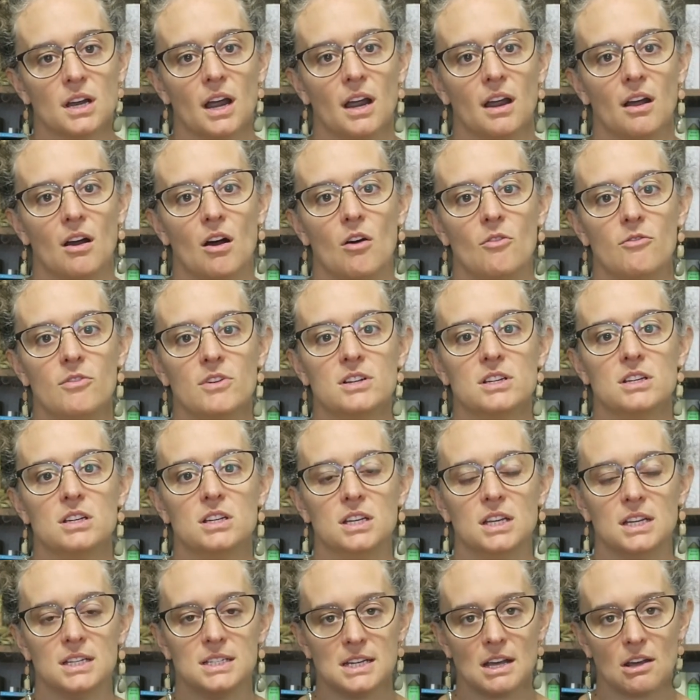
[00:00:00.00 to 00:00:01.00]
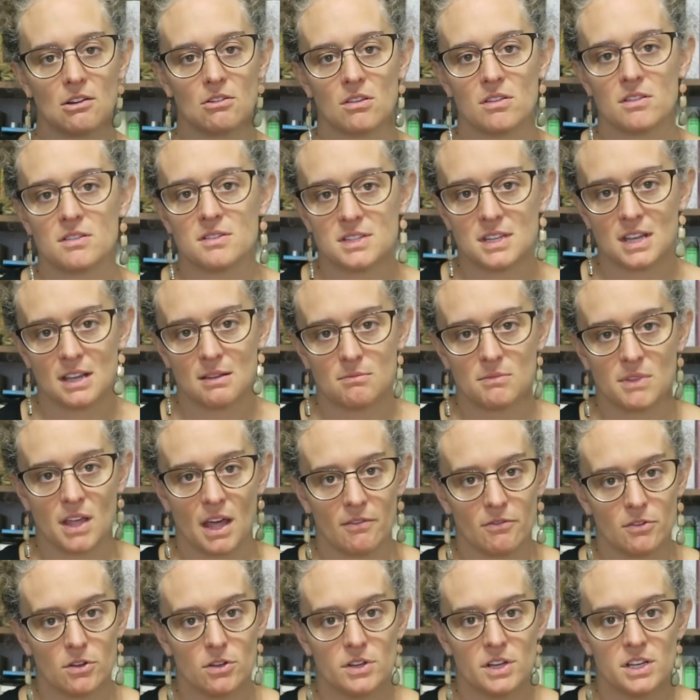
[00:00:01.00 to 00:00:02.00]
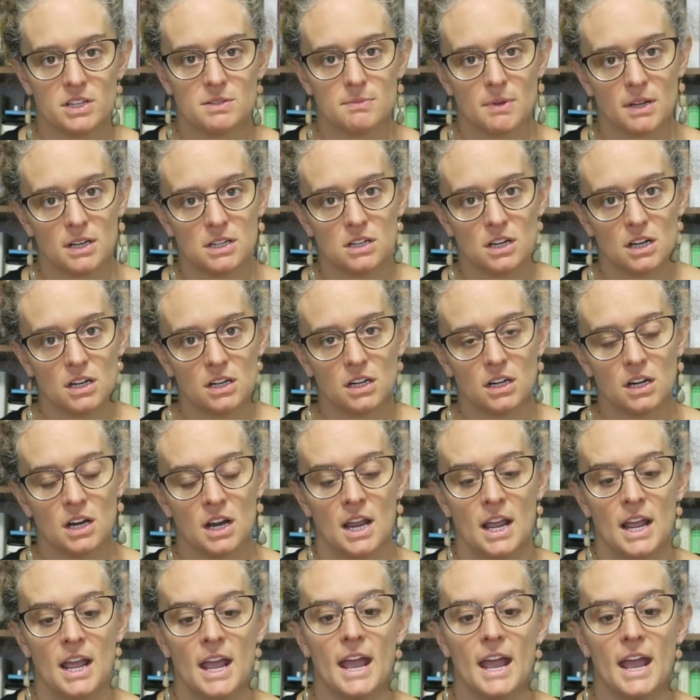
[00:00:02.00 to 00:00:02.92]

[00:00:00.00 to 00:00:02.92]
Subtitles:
I often get down on the same level as my daughter